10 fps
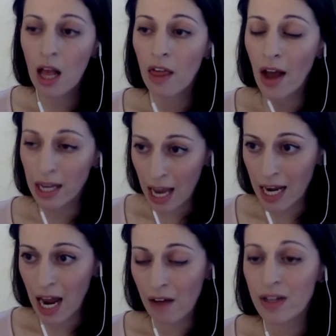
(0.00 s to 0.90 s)
that can
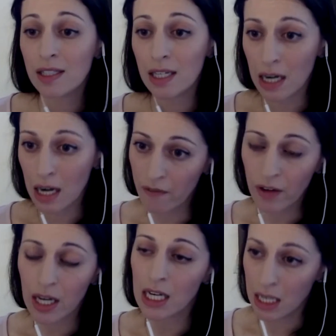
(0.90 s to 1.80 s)
have a
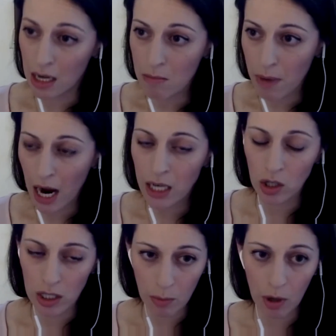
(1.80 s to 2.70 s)
significant impact on
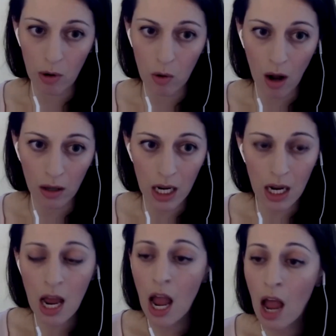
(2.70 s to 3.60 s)
sperm quality
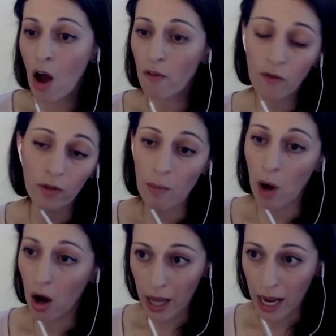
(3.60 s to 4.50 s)
from
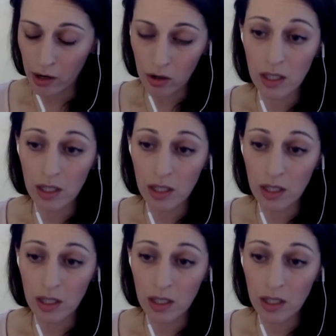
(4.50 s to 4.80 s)
all angles.